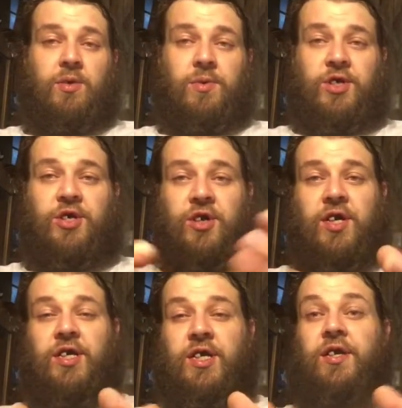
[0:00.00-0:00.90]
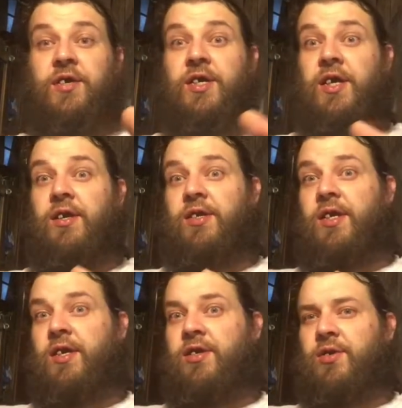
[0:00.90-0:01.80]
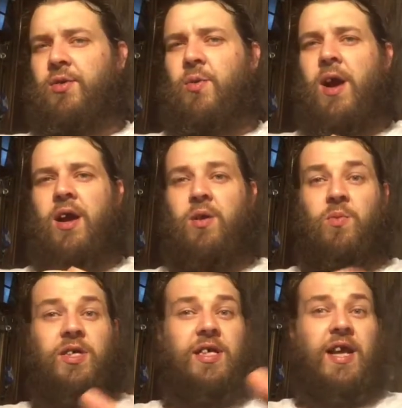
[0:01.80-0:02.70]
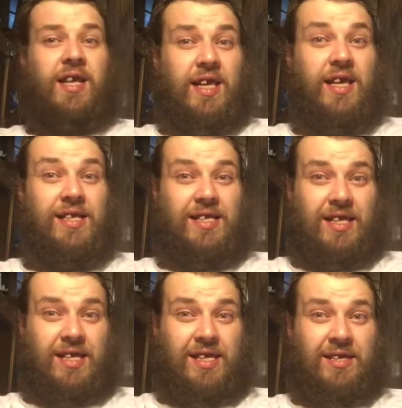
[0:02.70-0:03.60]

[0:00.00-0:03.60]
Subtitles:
which took us years and years and years to acquire and was not easy,